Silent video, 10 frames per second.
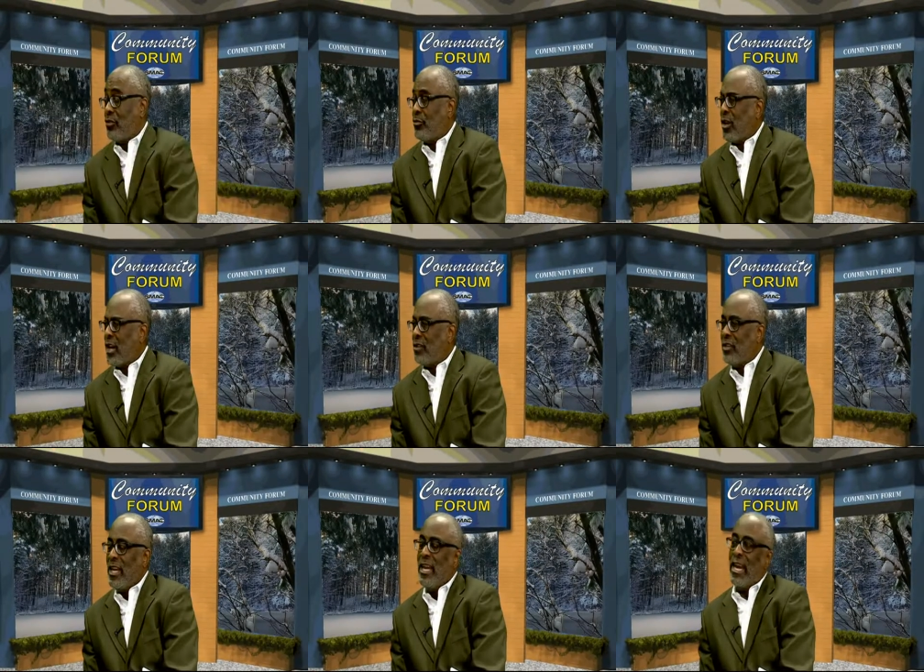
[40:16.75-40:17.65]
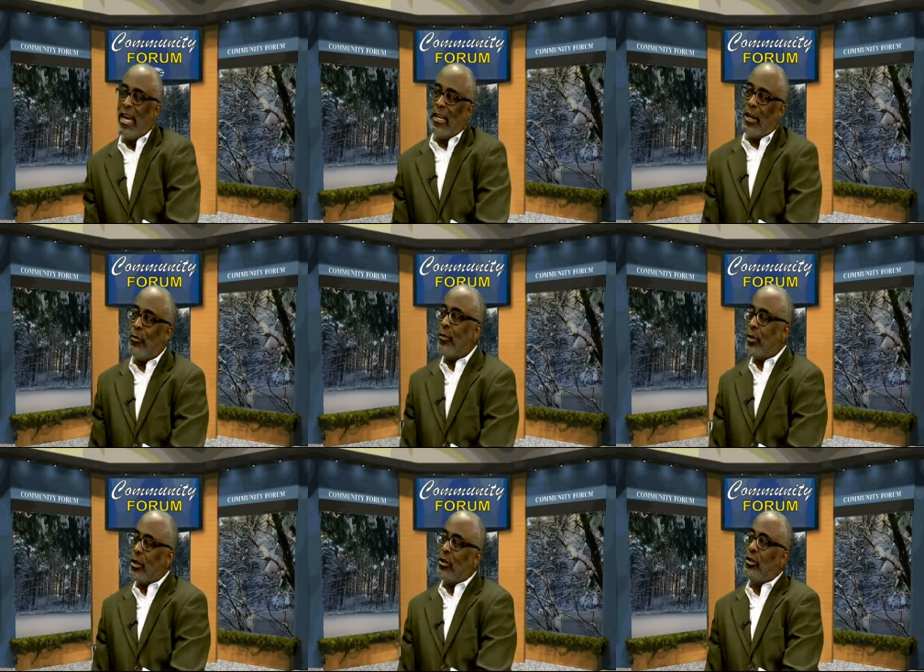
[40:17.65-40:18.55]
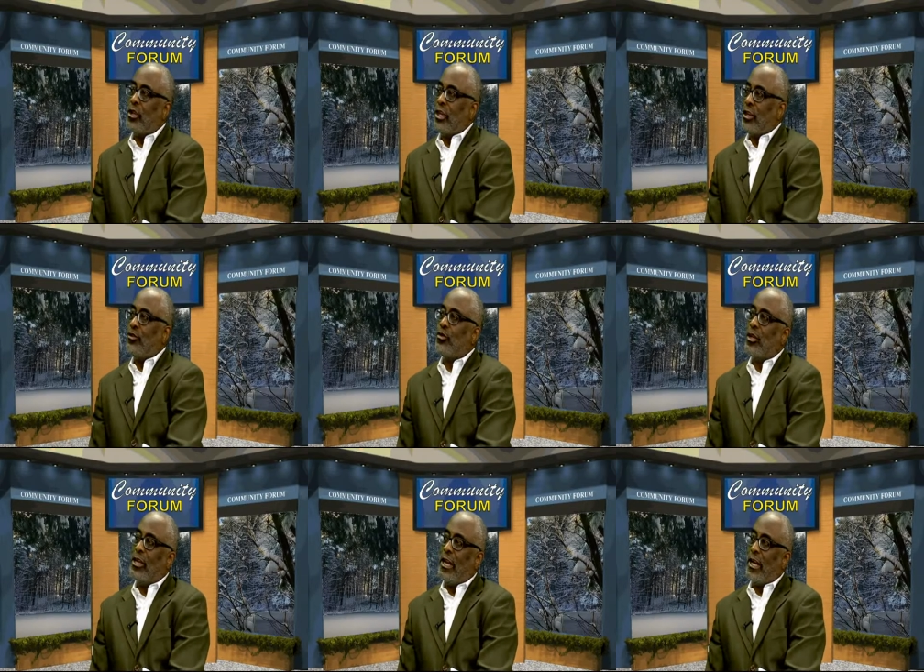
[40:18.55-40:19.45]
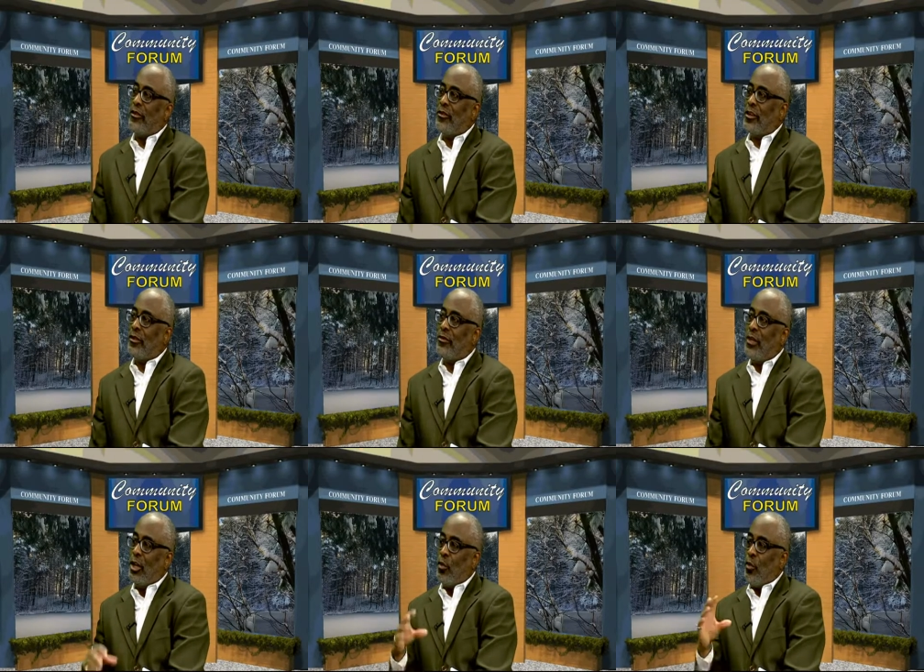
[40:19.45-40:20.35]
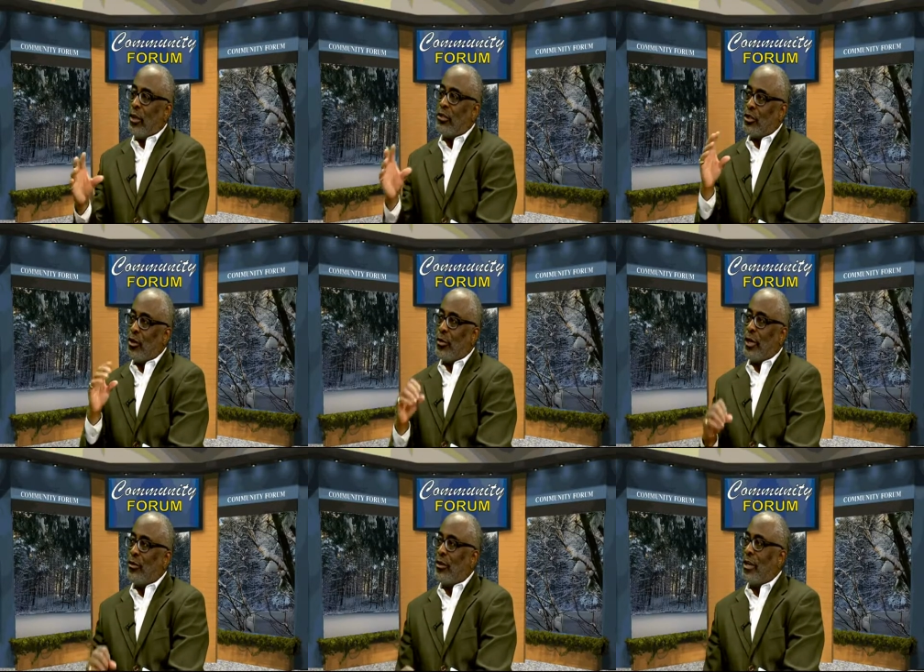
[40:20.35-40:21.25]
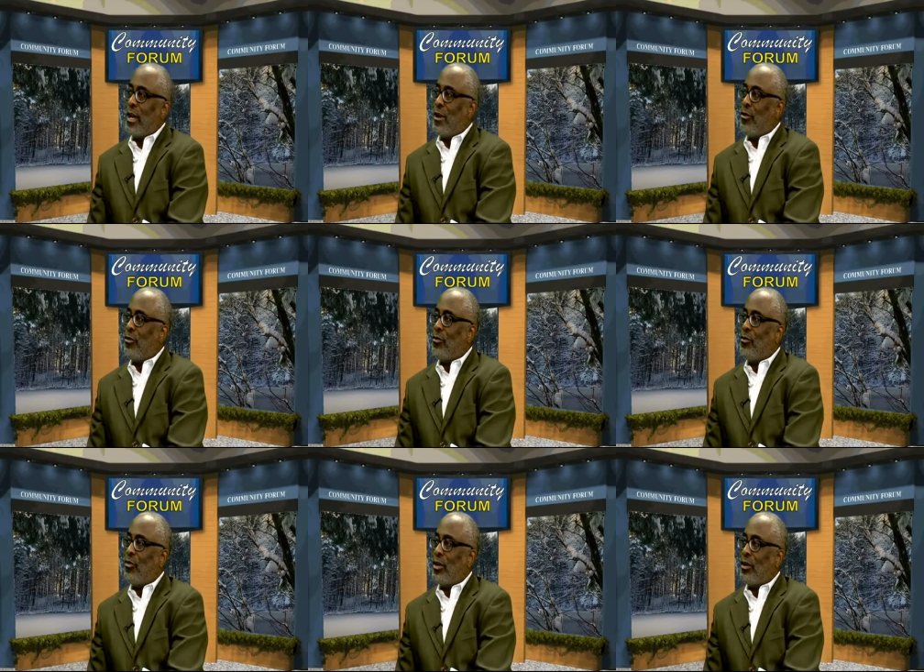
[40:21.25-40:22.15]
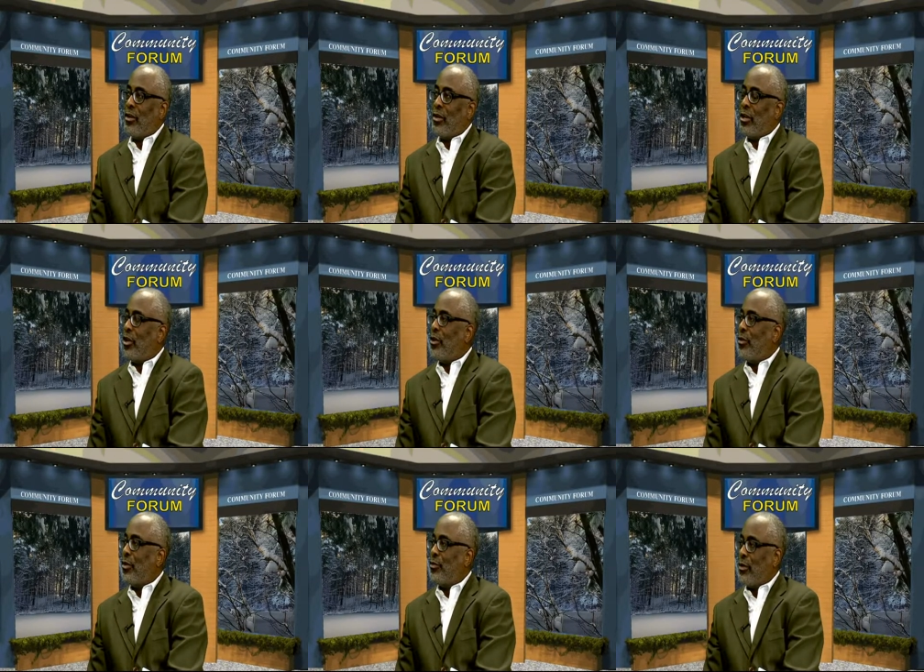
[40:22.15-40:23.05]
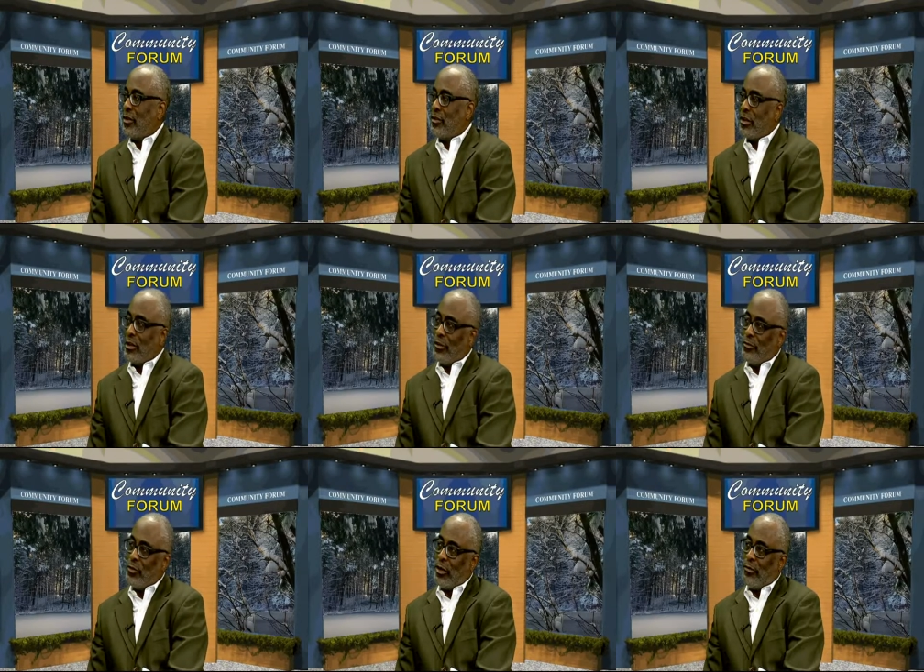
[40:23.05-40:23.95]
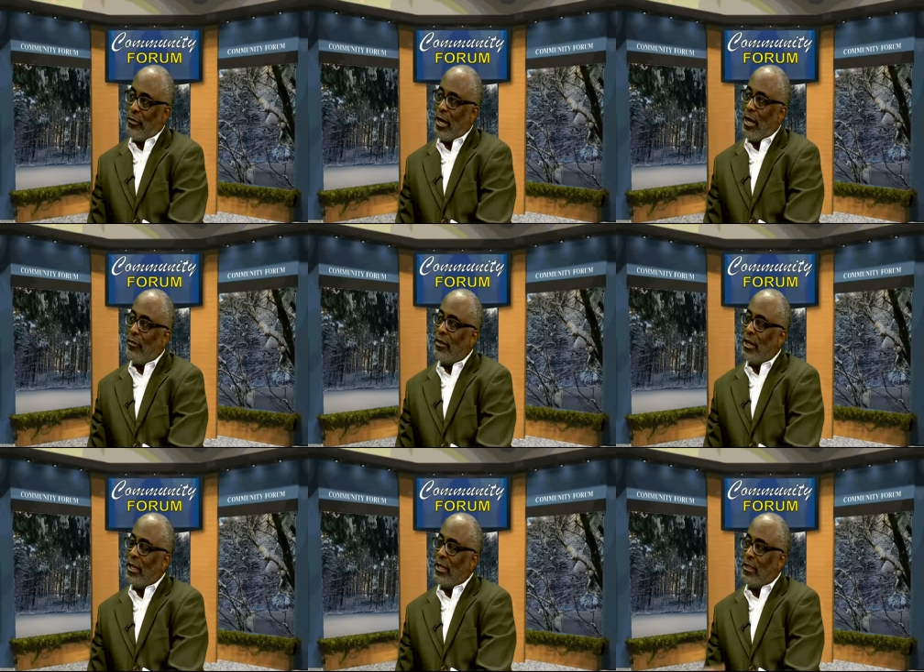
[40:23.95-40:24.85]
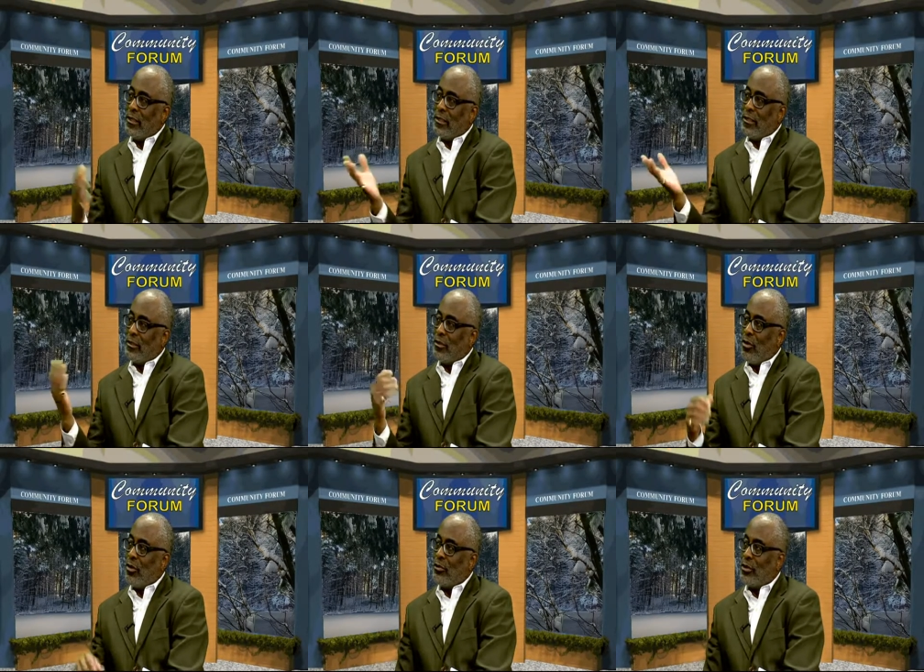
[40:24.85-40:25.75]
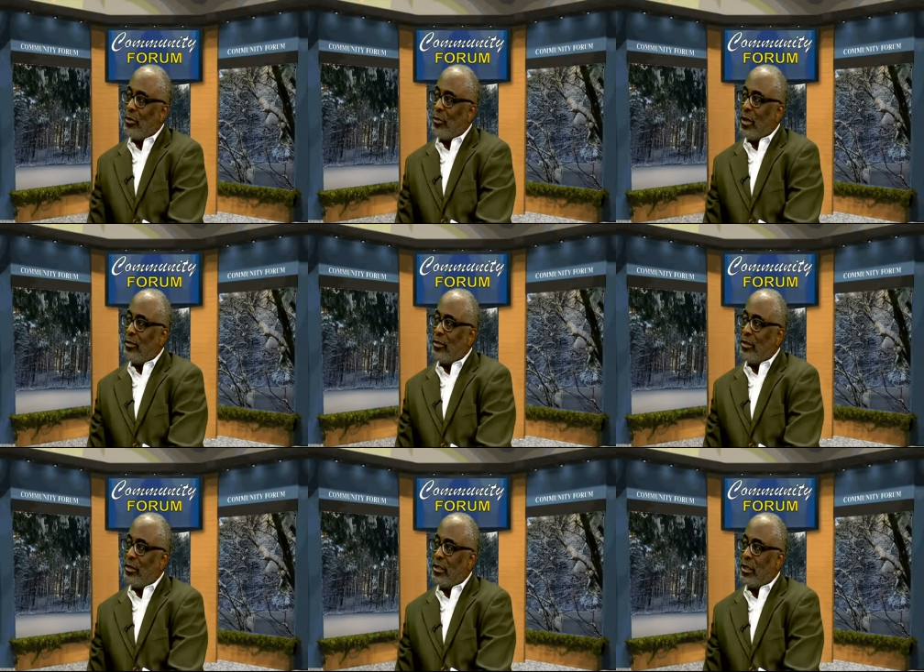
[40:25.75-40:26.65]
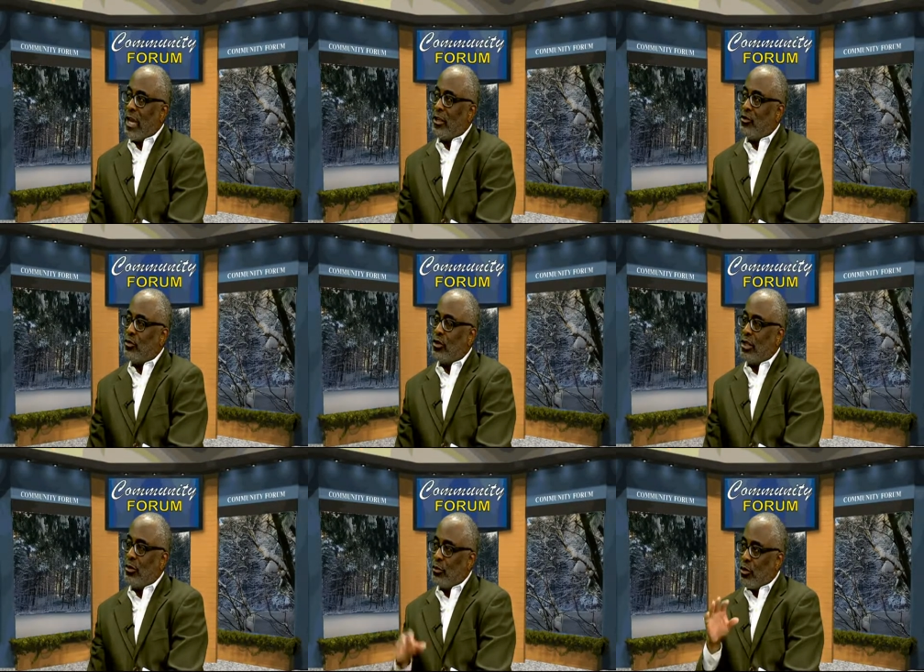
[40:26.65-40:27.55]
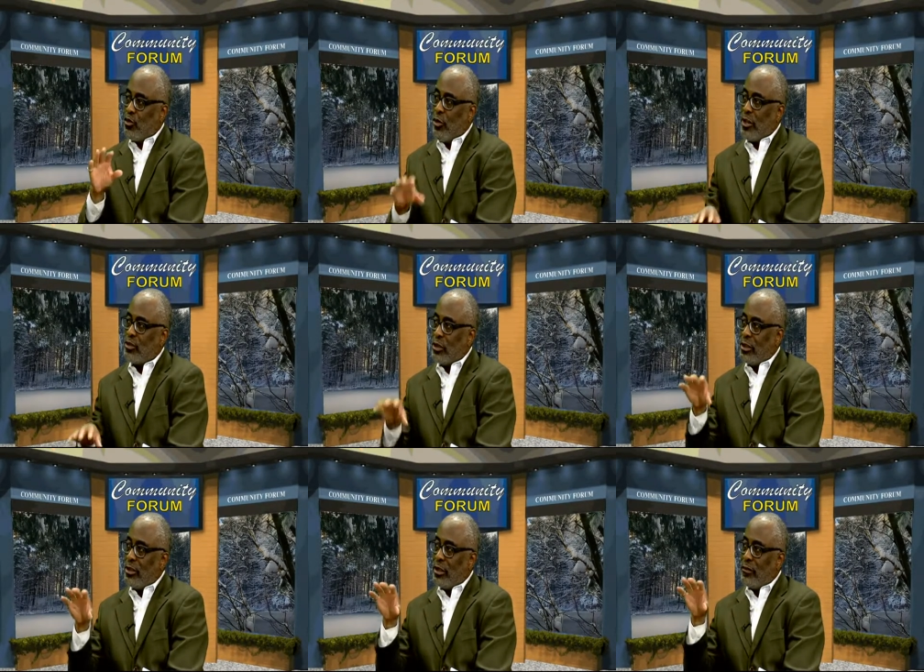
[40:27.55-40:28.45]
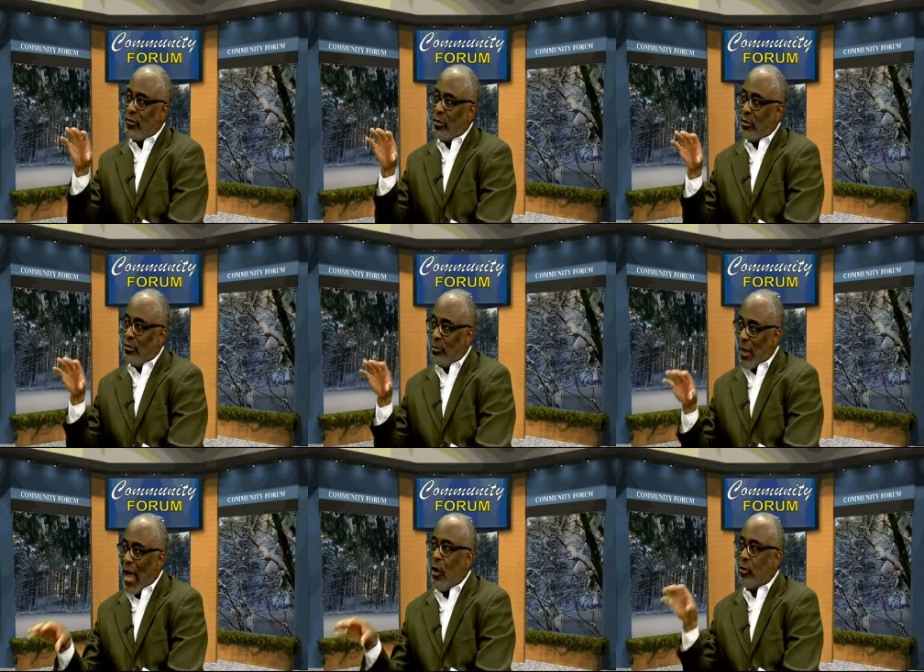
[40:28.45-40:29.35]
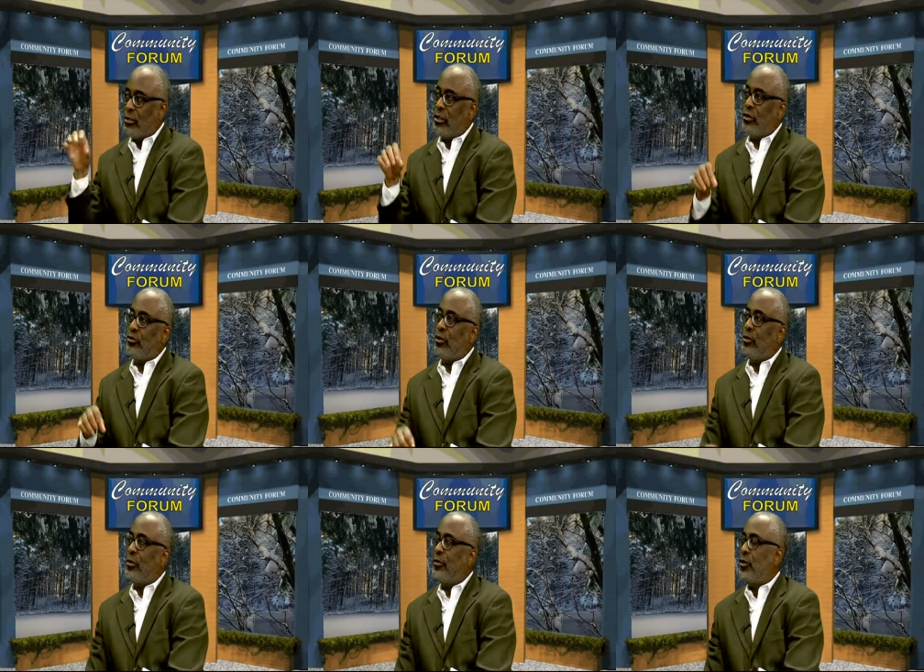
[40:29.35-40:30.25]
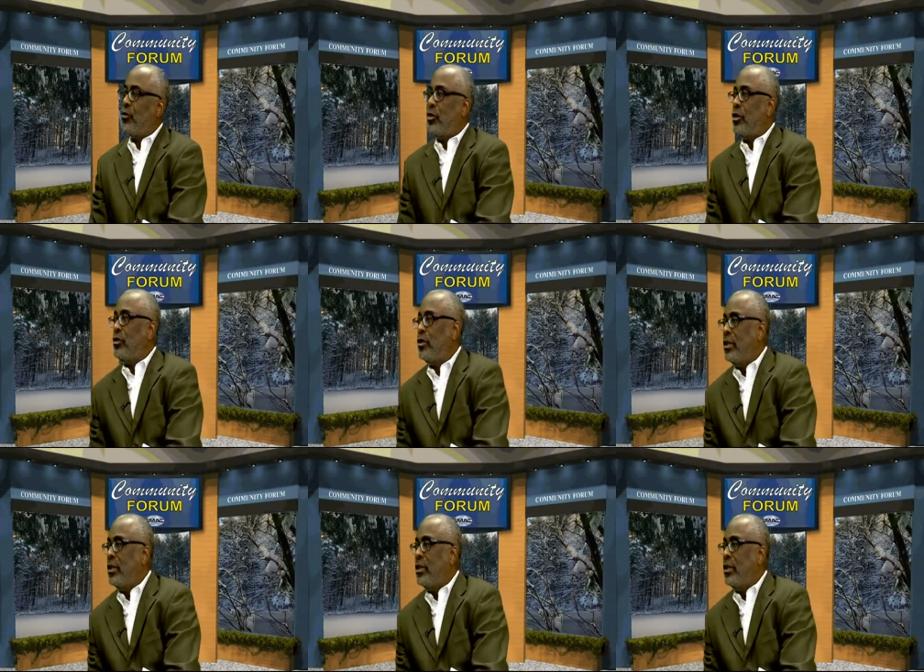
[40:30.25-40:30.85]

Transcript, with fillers: branch. And then we want to look at it through the lens of what is going on now with the current President 45. Talk to us about, uh, as you see, the progression of the power syndrome, if you will,